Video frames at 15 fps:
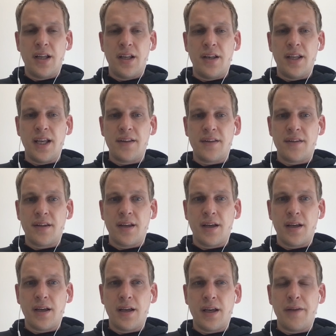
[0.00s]
That
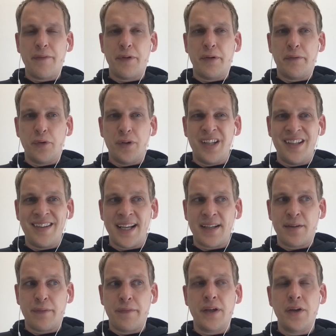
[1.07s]
uh, if you, if you
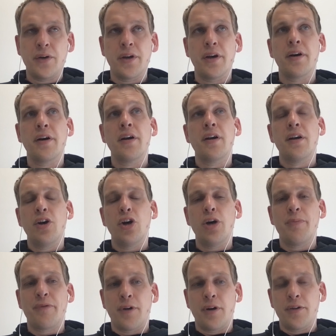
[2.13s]
detect a failure
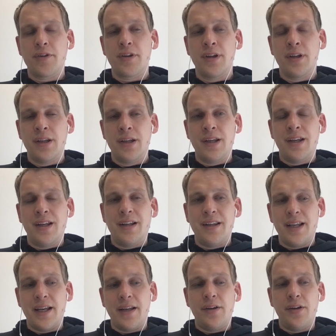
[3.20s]
upfront,
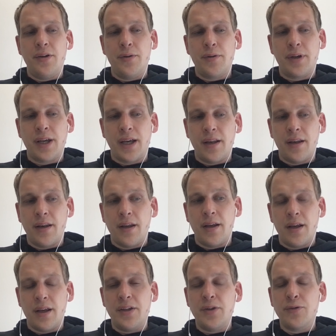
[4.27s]
then you can
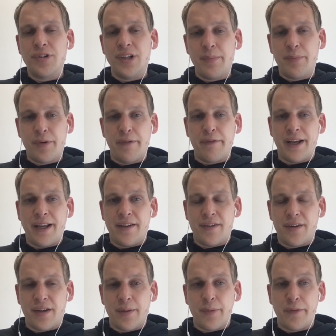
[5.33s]
uh, usually
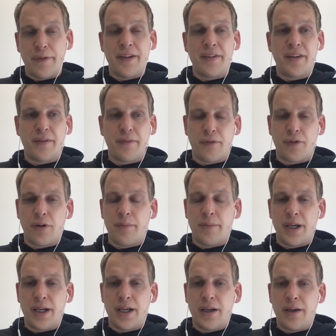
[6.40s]
prevent prevent it
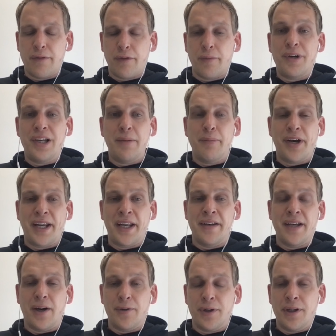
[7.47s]
from uh, from really
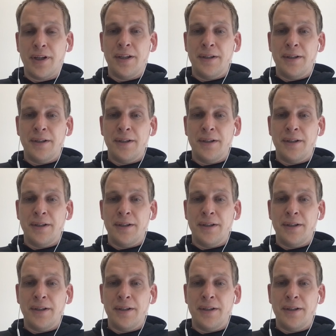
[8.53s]
breaking down.